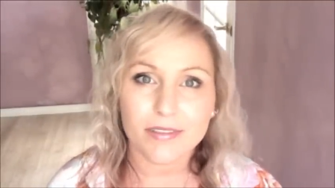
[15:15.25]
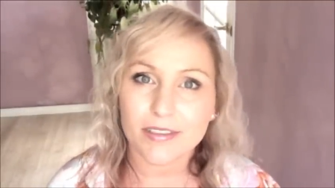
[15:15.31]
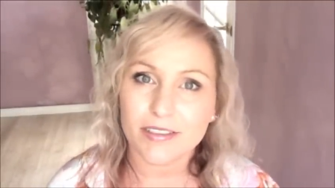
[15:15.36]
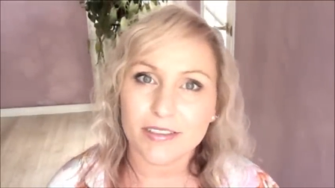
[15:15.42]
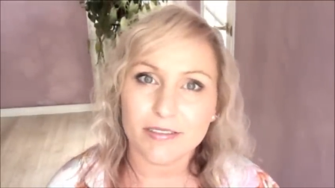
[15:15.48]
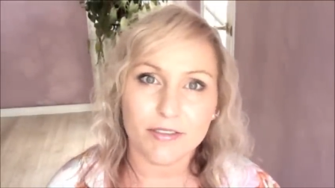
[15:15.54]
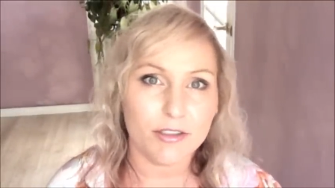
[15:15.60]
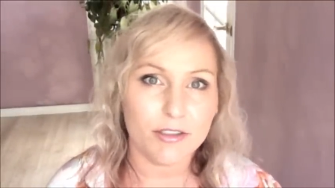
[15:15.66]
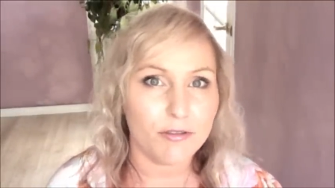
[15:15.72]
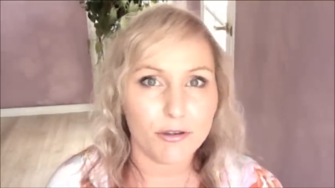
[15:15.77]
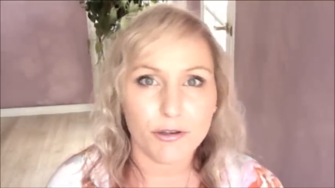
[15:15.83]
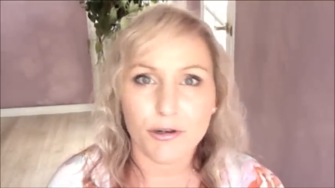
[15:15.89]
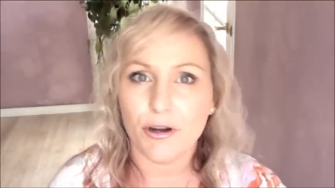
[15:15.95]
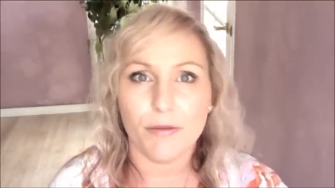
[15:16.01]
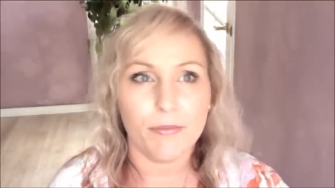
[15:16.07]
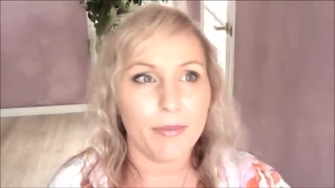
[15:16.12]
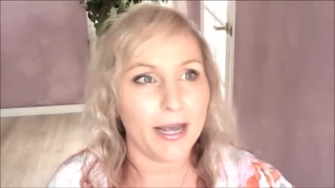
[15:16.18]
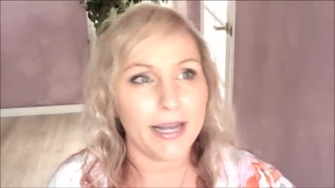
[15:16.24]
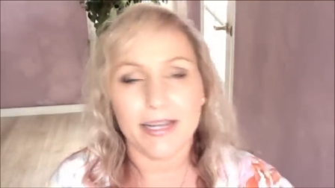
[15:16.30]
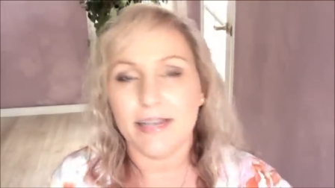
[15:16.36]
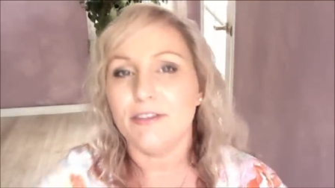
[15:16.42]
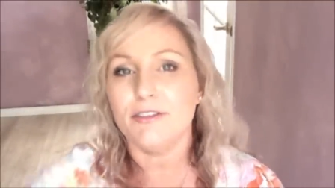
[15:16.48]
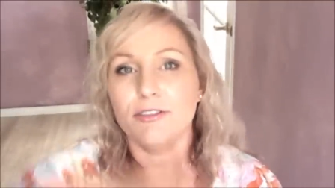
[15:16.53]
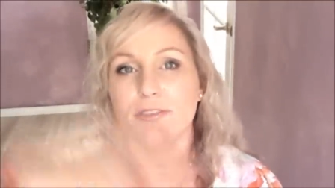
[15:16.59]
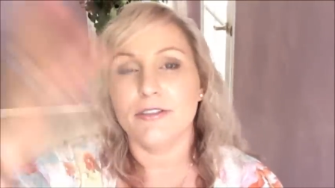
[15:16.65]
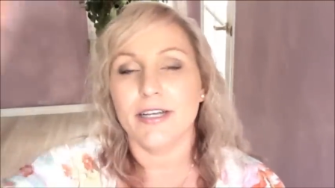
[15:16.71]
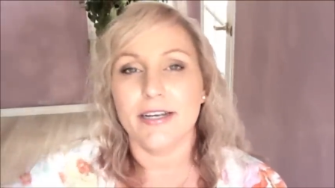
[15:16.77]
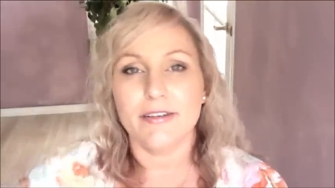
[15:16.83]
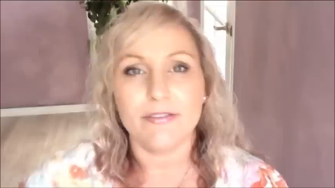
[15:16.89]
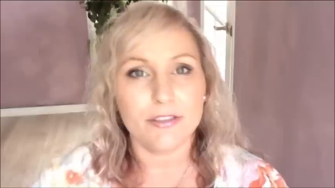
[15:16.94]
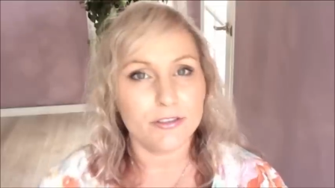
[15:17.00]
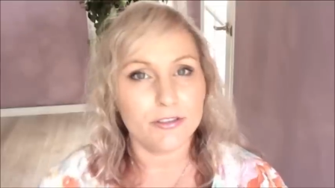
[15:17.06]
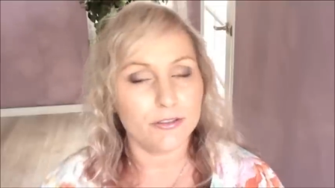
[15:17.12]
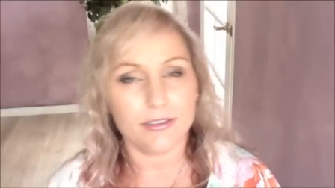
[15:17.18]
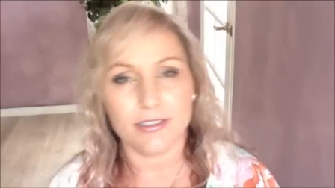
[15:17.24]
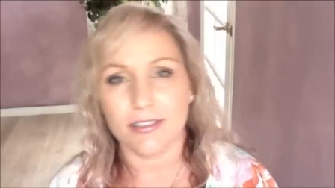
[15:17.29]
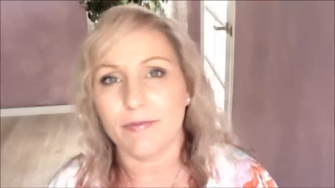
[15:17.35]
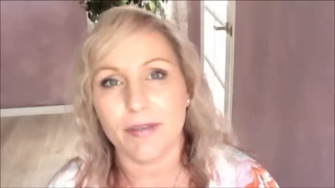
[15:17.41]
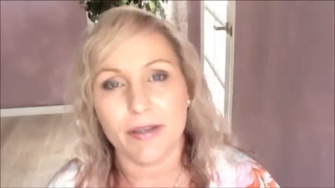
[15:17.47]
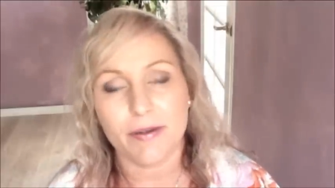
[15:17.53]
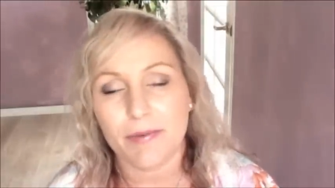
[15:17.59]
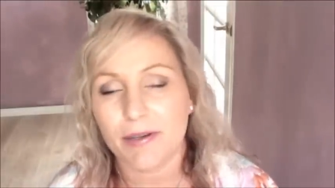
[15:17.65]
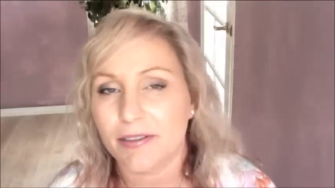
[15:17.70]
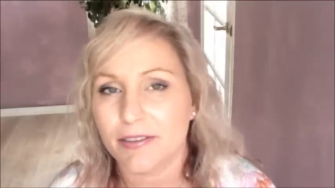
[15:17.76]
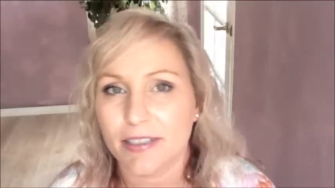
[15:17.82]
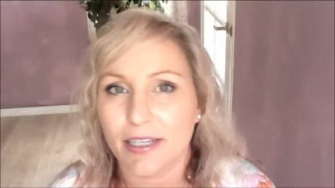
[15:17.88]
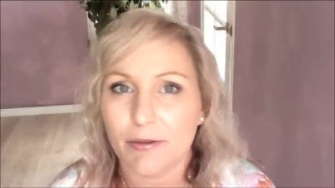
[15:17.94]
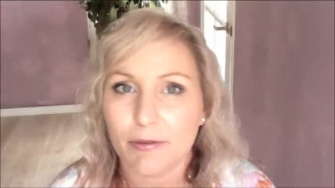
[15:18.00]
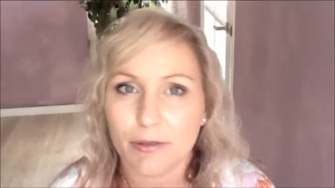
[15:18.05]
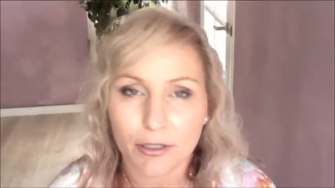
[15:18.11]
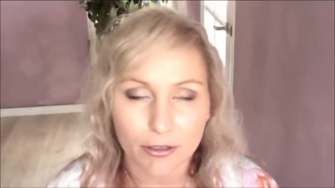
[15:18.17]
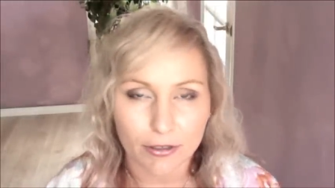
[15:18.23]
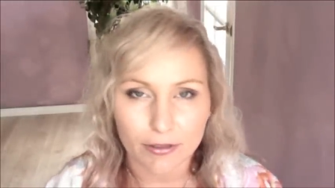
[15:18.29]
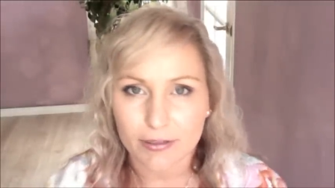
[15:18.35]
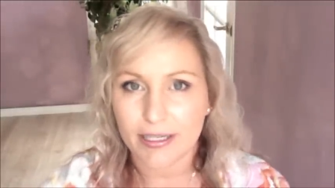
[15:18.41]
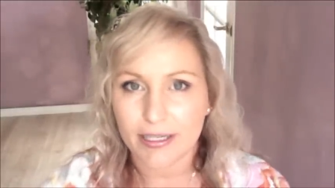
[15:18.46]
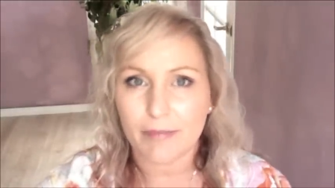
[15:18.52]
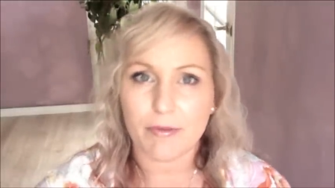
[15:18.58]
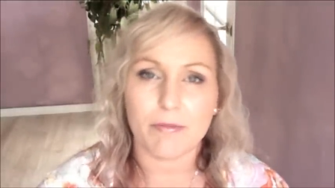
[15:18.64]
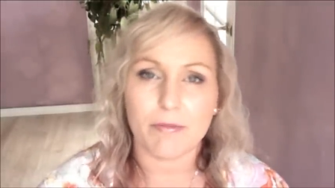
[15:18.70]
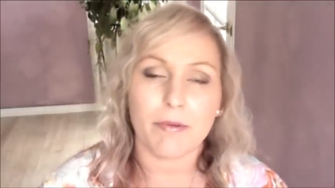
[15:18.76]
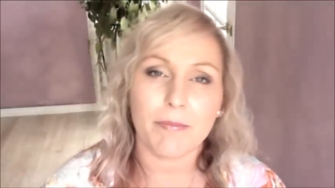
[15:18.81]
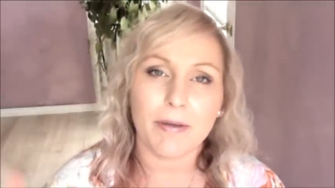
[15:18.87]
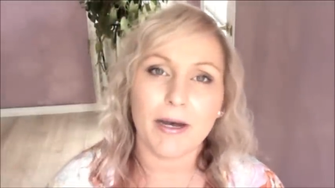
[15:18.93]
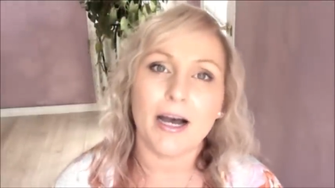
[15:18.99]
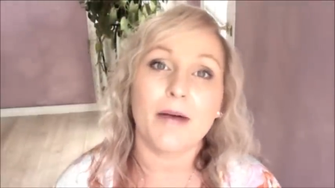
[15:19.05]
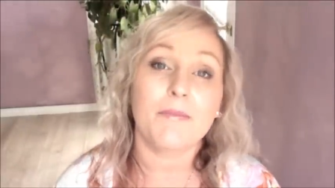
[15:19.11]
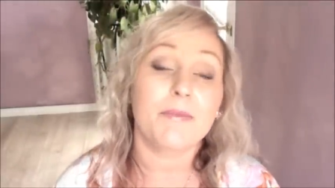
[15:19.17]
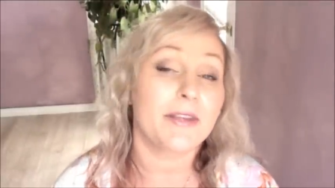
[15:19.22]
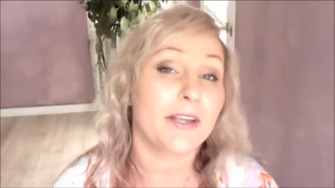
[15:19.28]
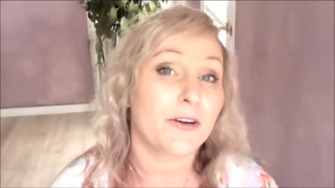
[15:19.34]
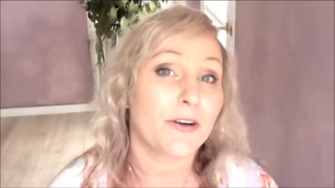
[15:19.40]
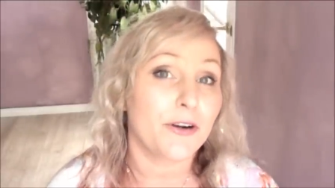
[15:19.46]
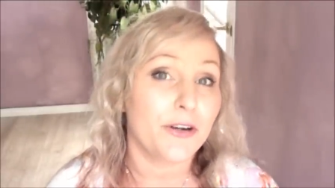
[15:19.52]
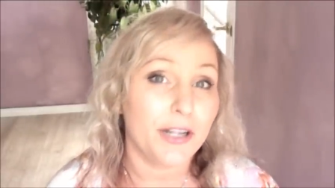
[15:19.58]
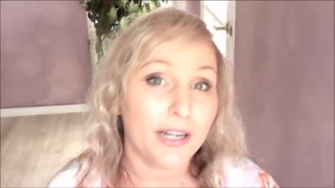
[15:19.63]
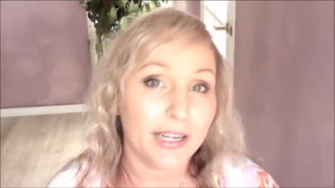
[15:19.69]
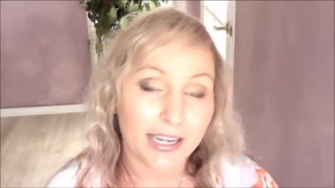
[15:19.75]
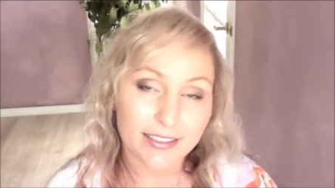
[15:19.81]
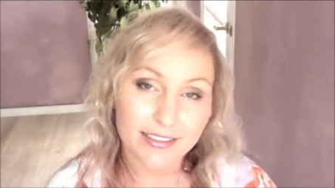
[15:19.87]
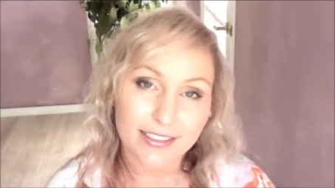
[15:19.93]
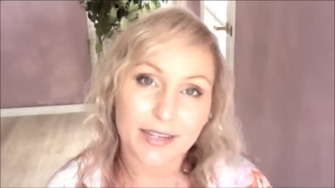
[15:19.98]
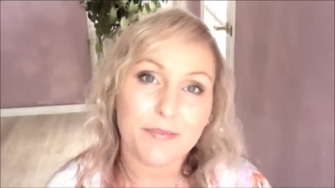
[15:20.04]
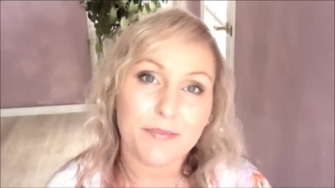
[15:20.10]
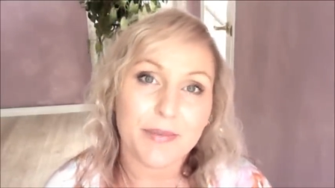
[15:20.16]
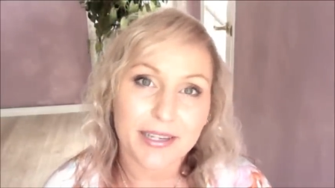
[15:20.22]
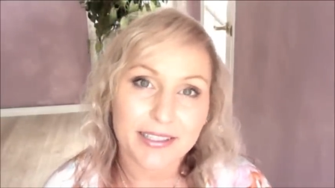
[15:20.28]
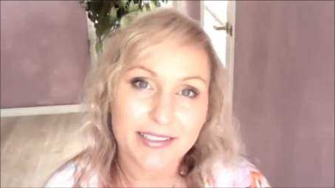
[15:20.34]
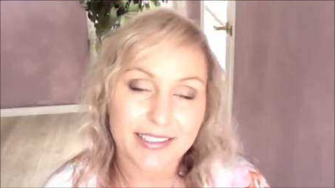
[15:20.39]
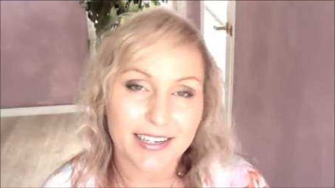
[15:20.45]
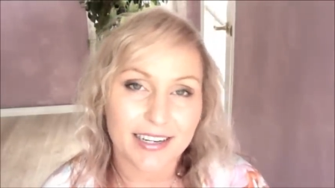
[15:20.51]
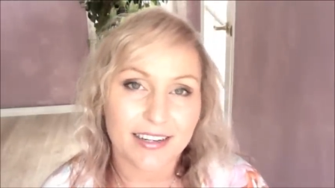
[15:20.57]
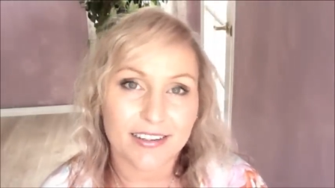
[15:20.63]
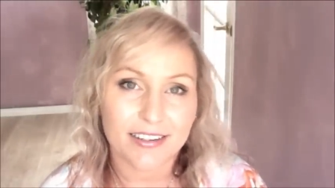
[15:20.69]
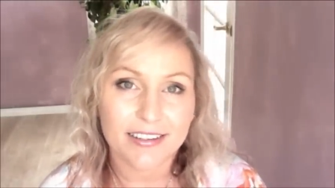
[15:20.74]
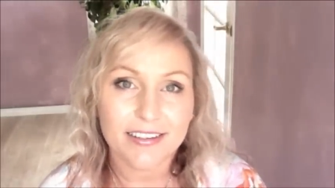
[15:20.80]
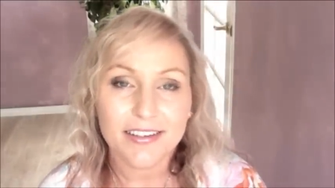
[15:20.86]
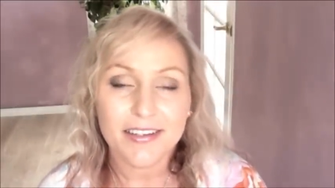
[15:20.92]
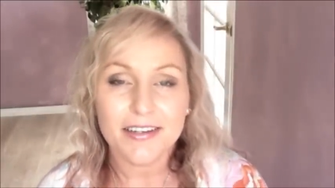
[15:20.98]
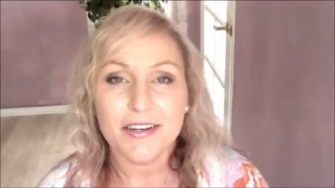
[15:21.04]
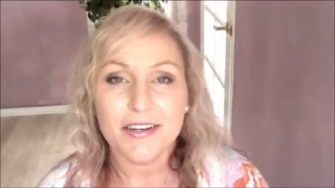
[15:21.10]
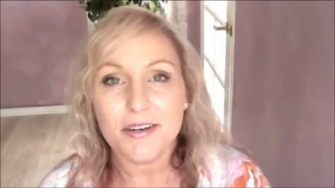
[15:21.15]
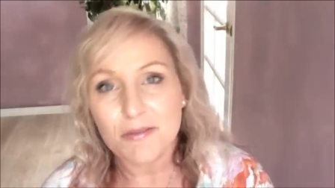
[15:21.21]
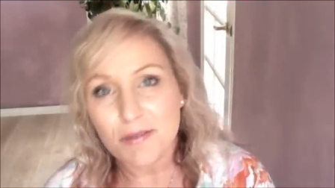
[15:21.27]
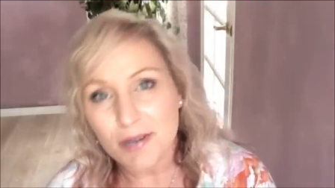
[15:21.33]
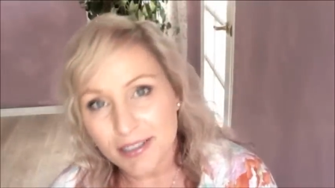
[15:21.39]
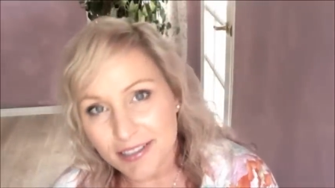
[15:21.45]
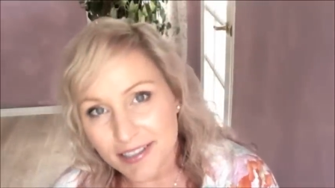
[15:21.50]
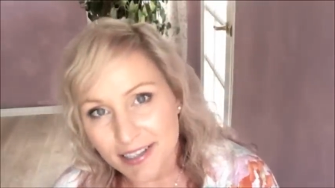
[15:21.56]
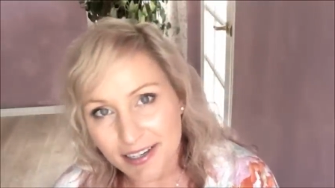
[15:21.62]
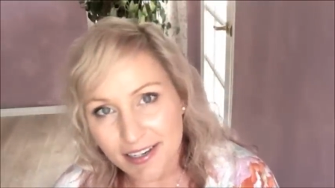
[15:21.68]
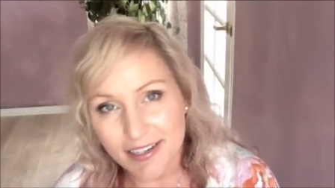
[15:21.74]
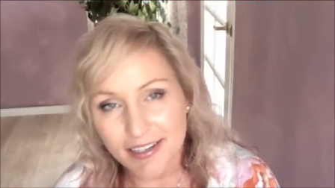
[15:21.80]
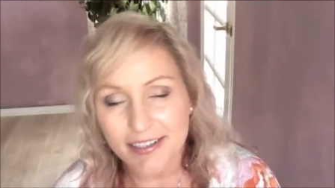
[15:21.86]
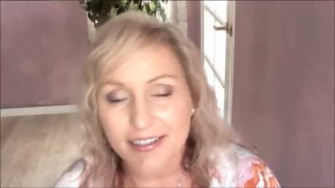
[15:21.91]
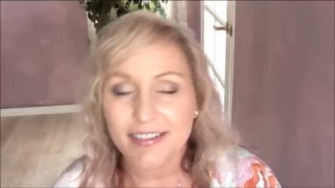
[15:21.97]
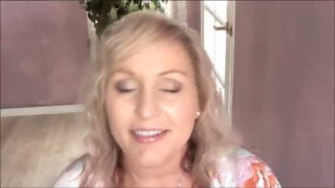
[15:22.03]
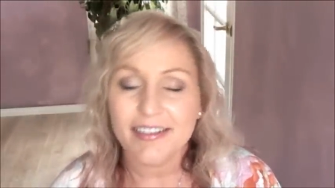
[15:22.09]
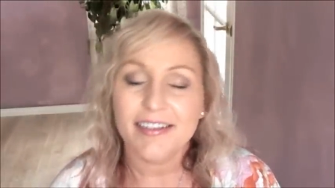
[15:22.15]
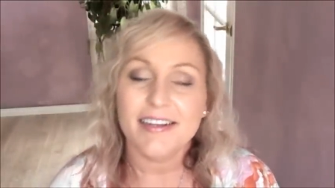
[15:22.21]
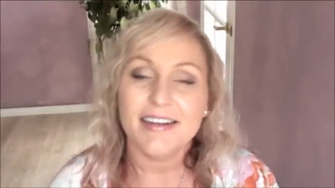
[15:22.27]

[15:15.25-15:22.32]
threw her back into the heavens or something, because they, you know, kept them apart, but they were only allowed to get back together once a year.